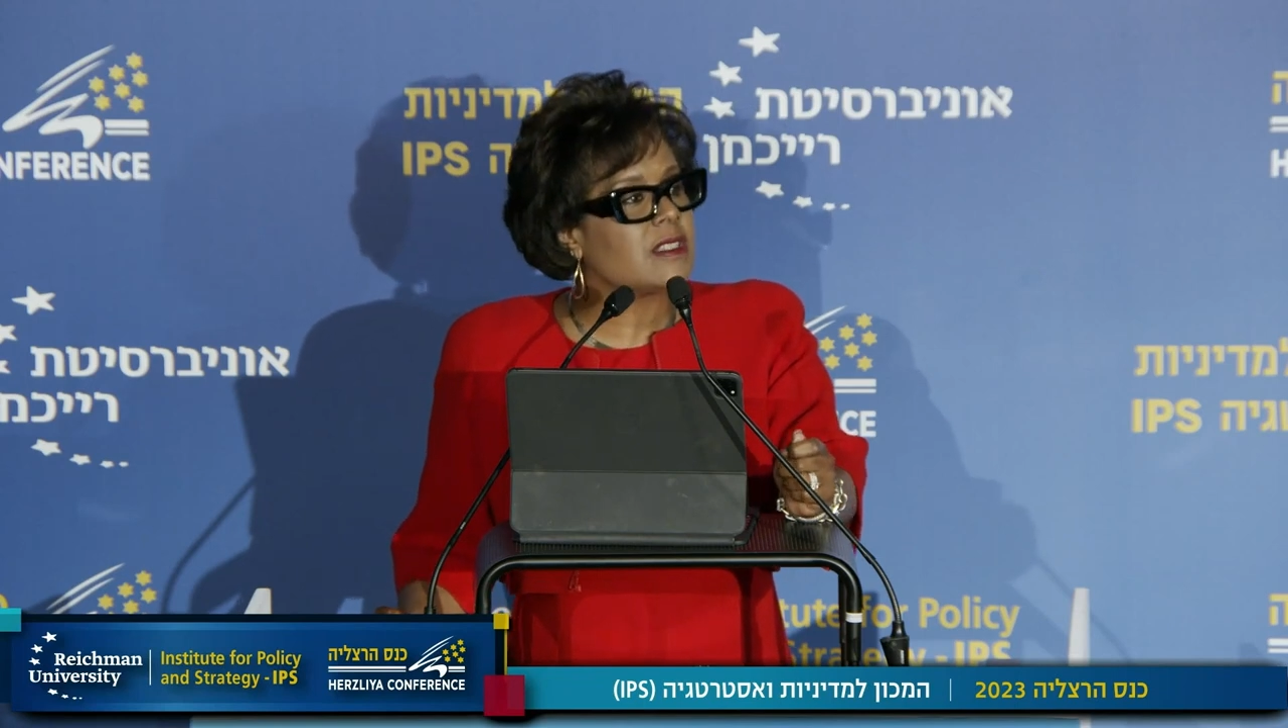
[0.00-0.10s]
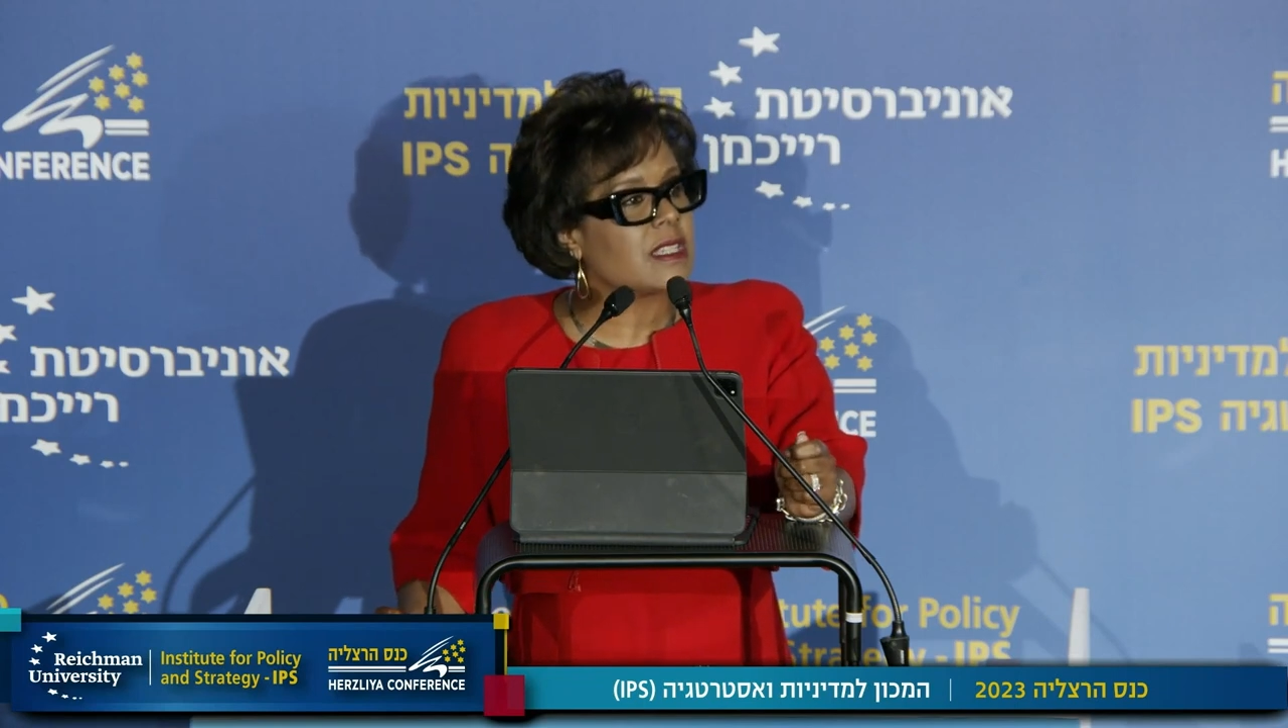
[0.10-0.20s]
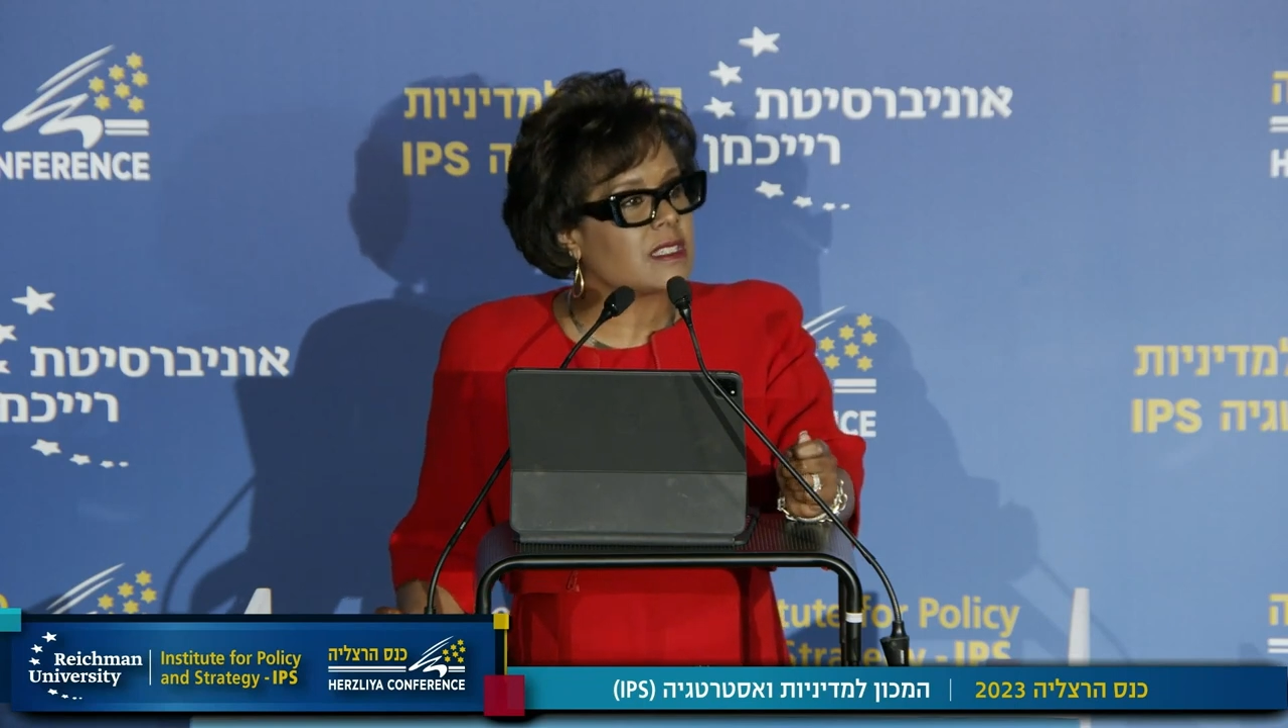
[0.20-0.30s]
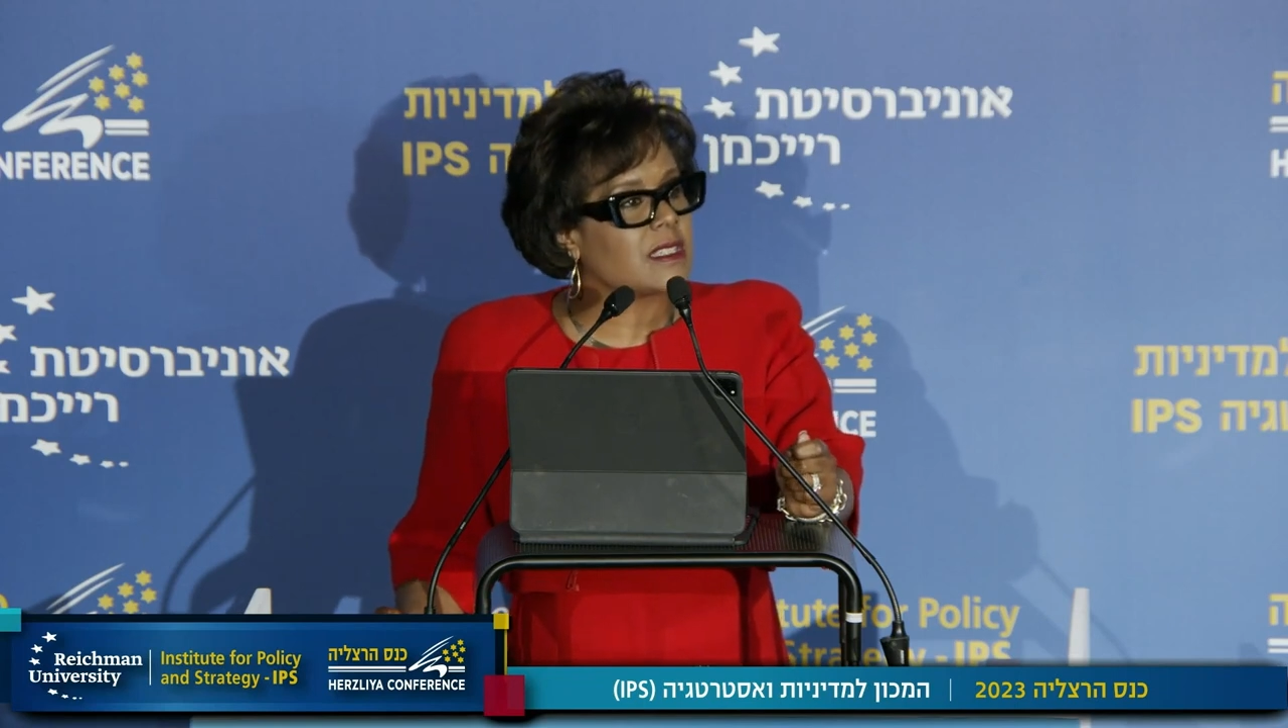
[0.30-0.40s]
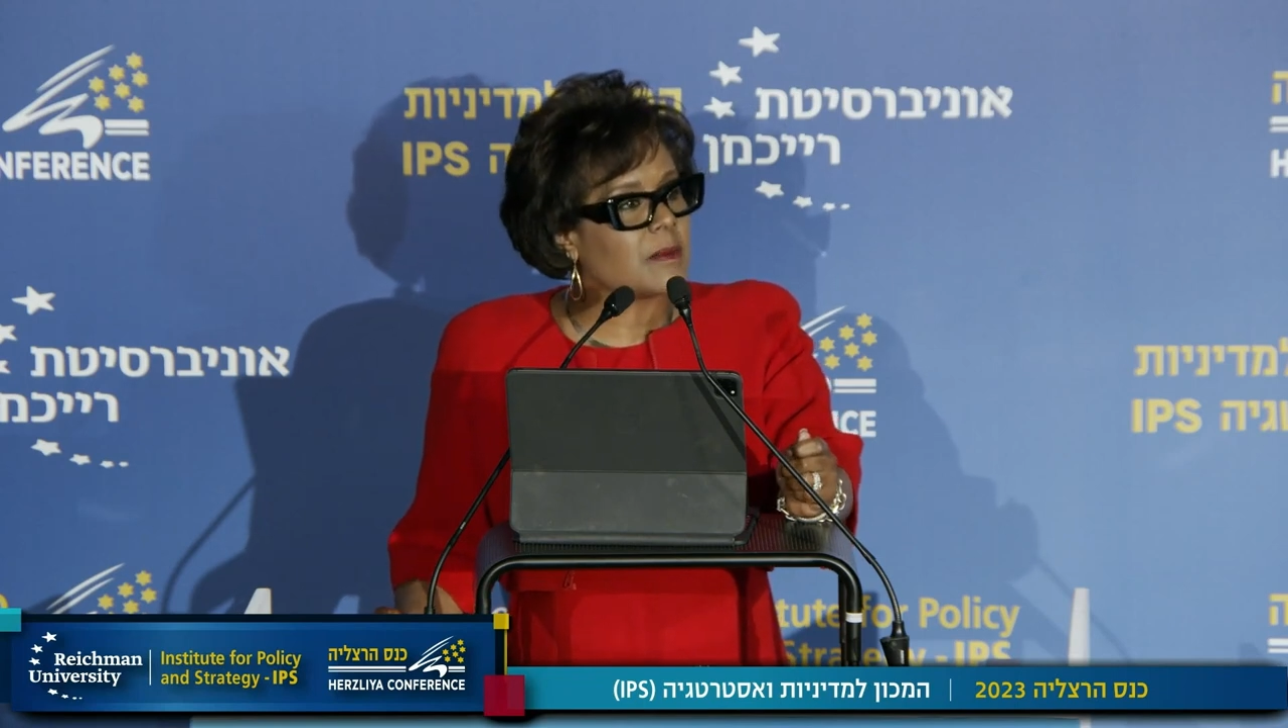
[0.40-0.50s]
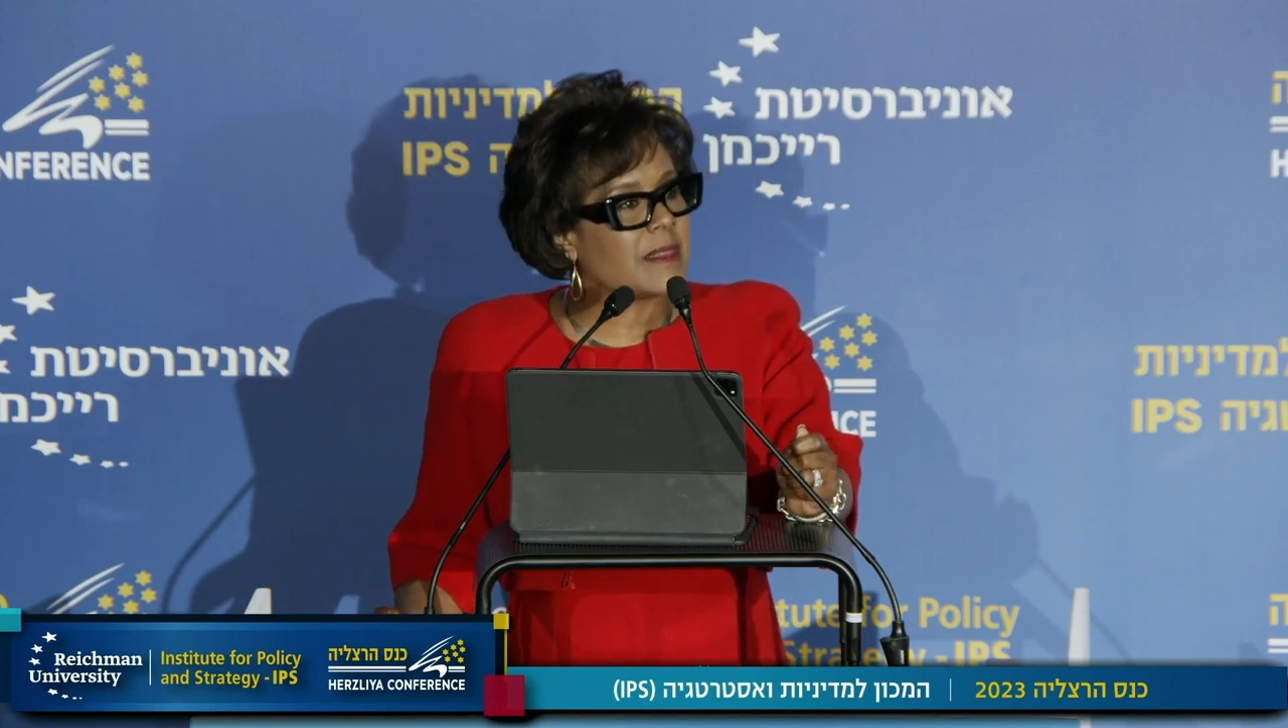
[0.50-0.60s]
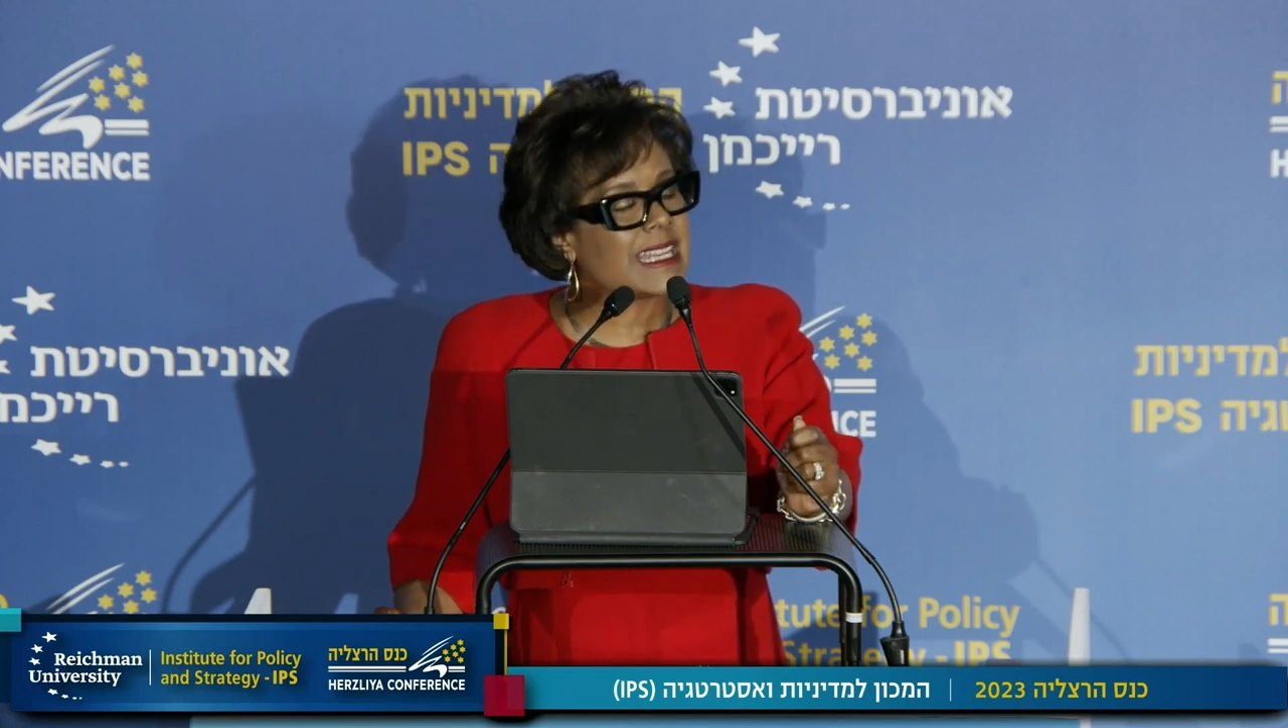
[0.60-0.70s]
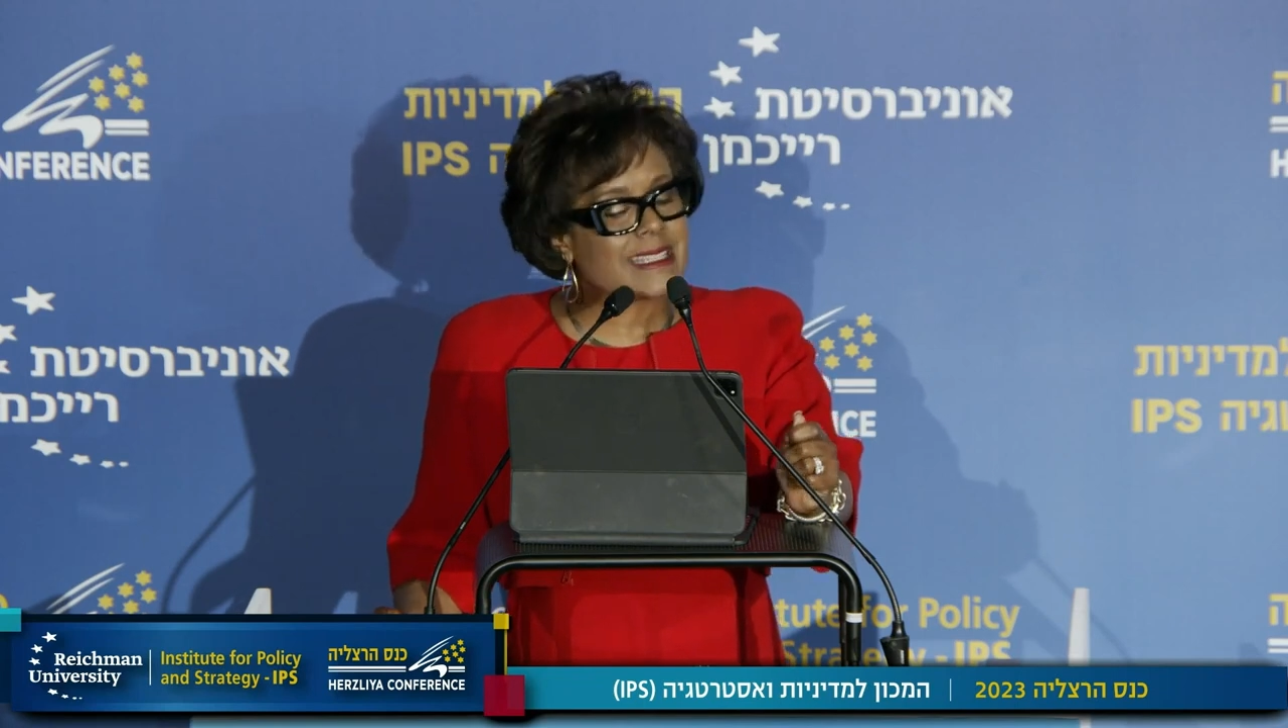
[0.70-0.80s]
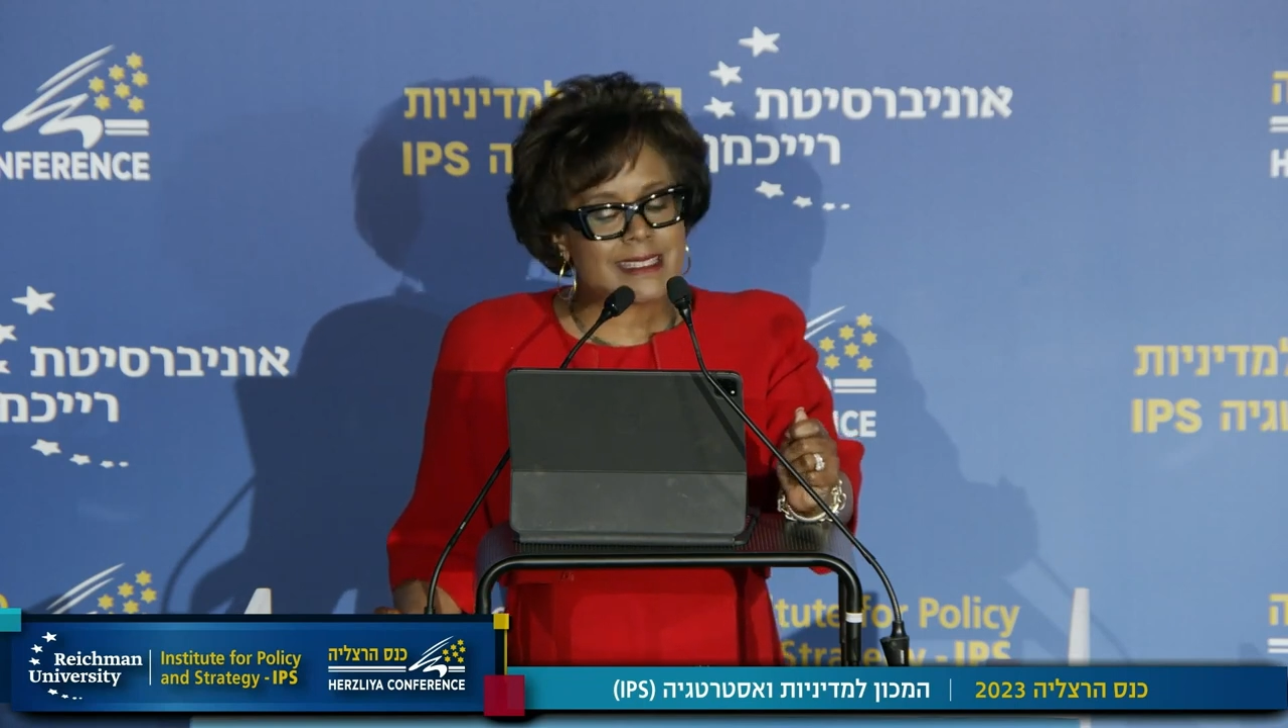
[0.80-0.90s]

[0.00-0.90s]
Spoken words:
system that is